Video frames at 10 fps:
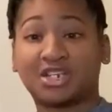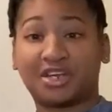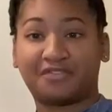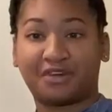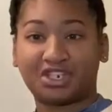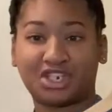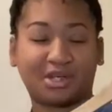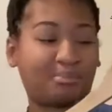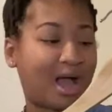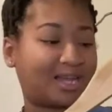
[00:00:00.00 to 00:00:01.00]
a
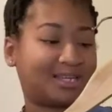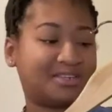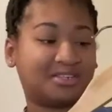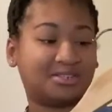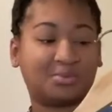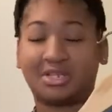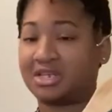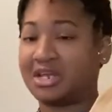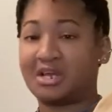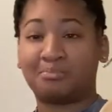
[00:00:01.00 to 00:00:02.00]
functioning pocket because one
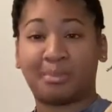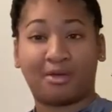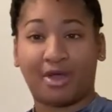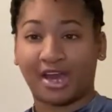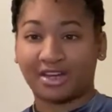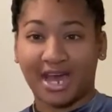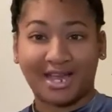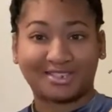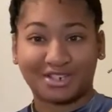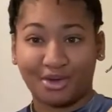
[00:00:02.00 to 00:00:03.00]
thing my ride or
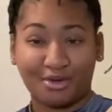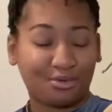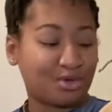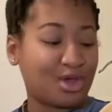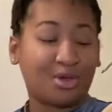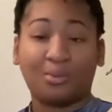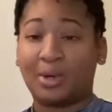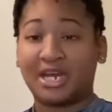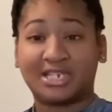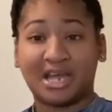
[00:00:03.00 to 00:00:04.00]
dies know,
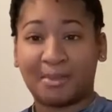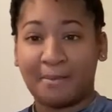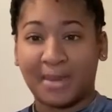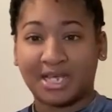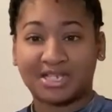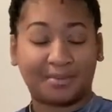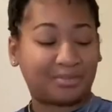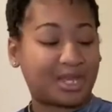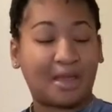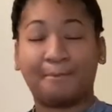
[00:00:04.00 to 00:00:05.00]
anytime I make
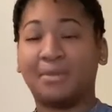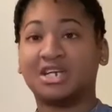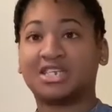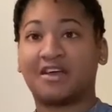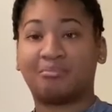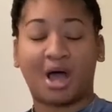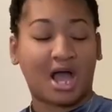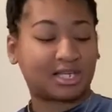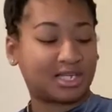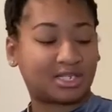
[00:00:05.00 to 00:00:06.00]
something, it must have
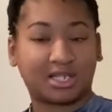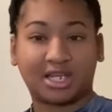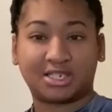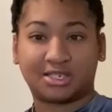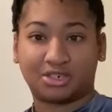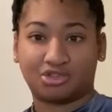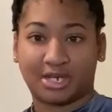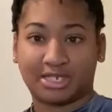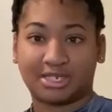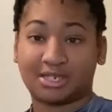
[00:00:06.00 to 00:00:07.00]
pockets unless it's a
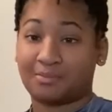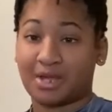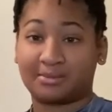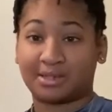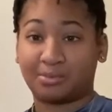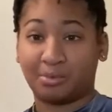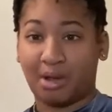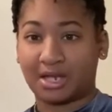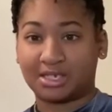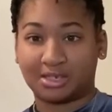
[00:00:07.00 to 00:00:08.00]
dress. Sometimes I put
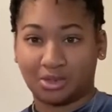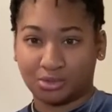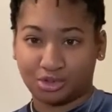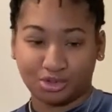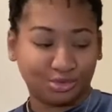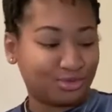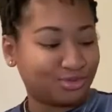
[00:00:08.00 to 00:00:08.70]
pockets in those too.